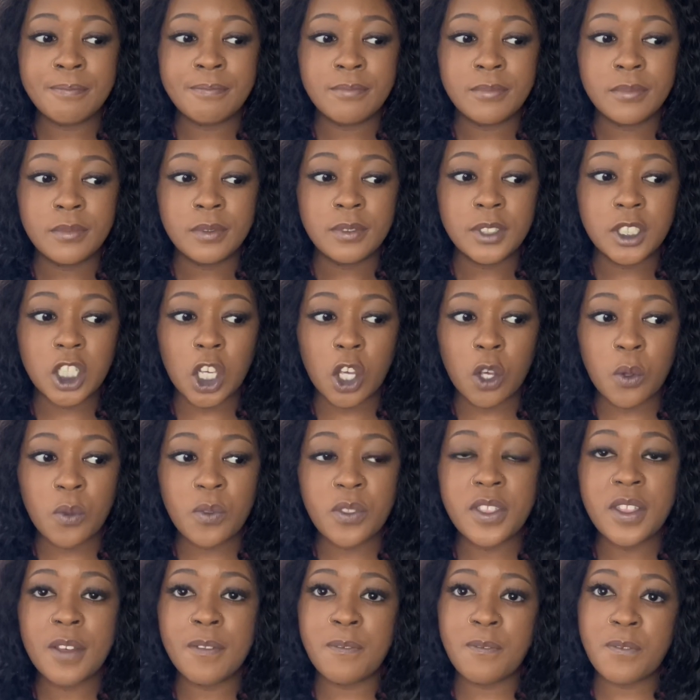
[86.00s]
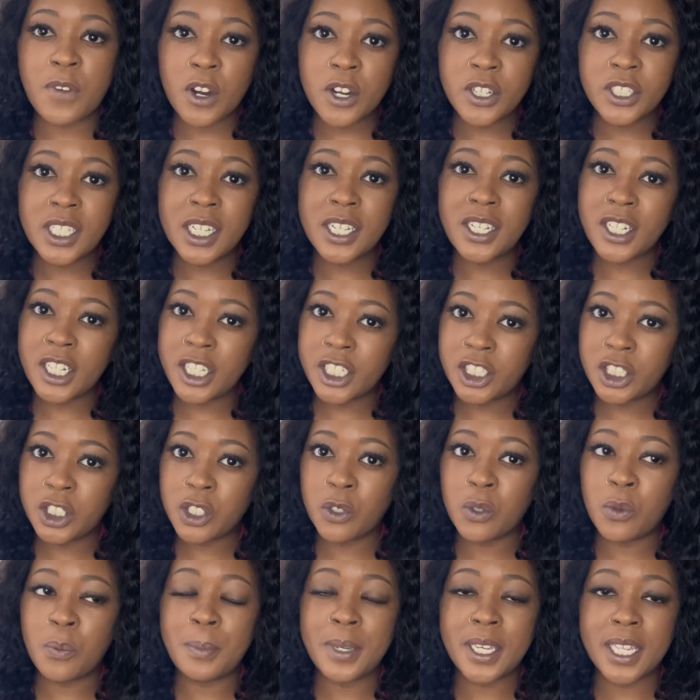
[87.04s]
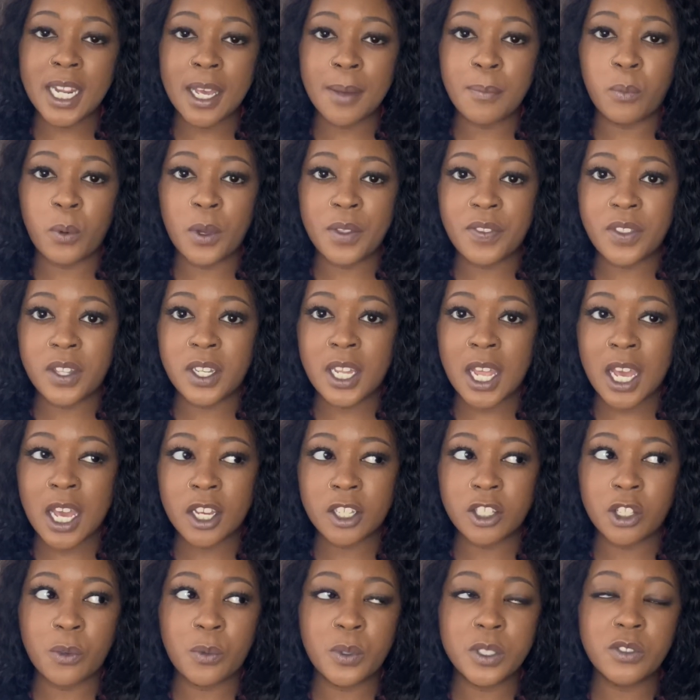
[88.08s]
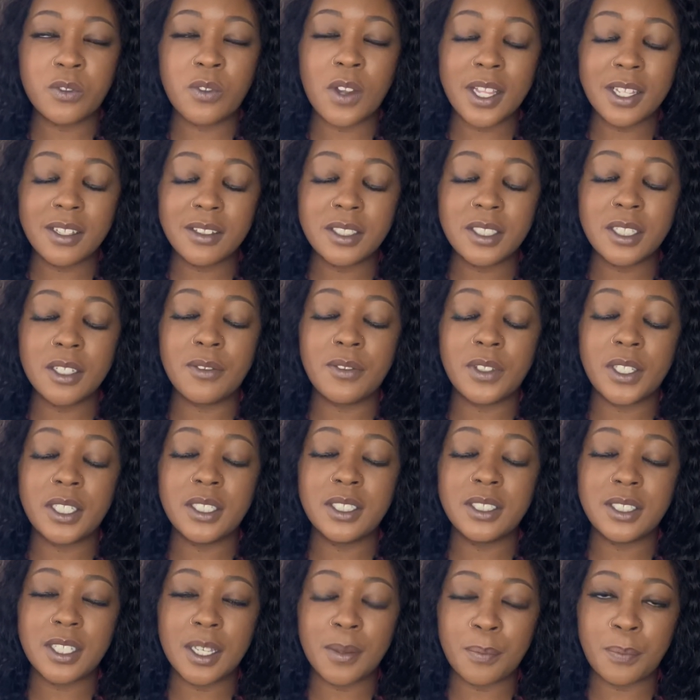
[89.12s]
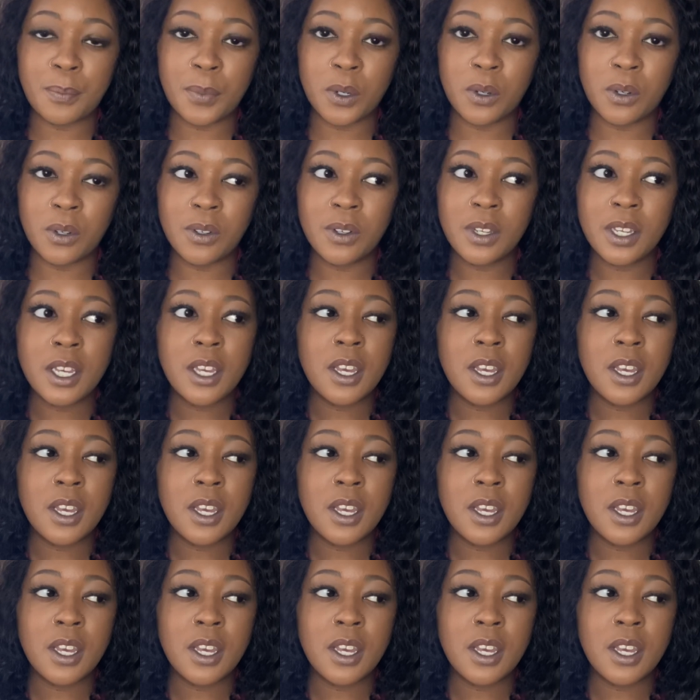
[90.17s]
So the first initial meetup with the doctor was relatively simple.